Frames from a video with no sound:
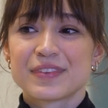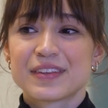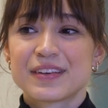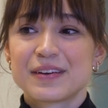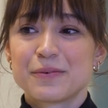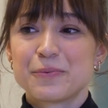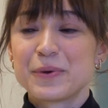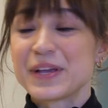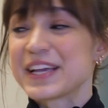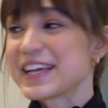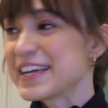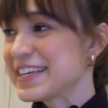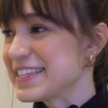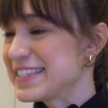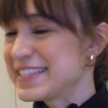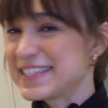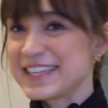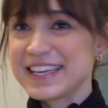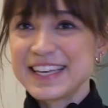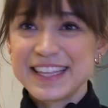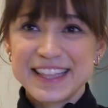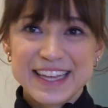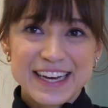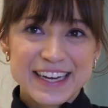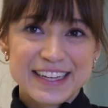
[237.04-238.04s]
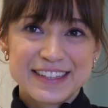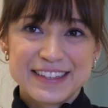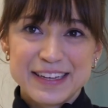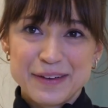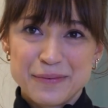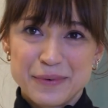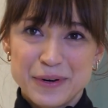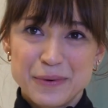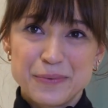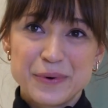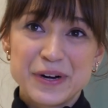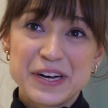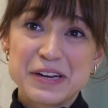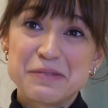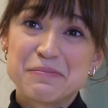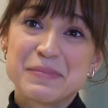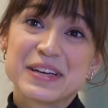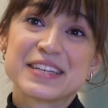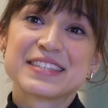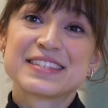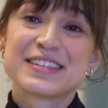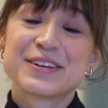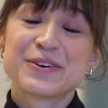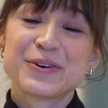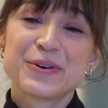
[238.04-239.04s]
we can see that everywhere in
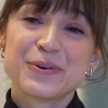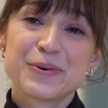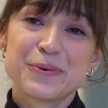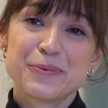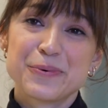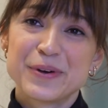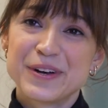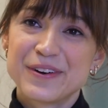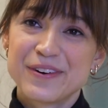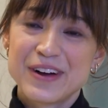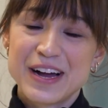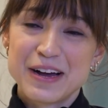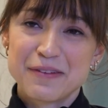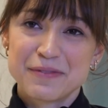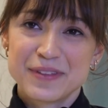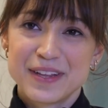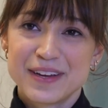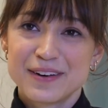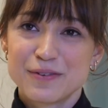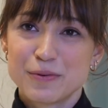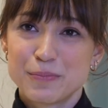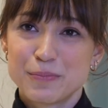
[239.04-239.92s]
Mexico we don't have that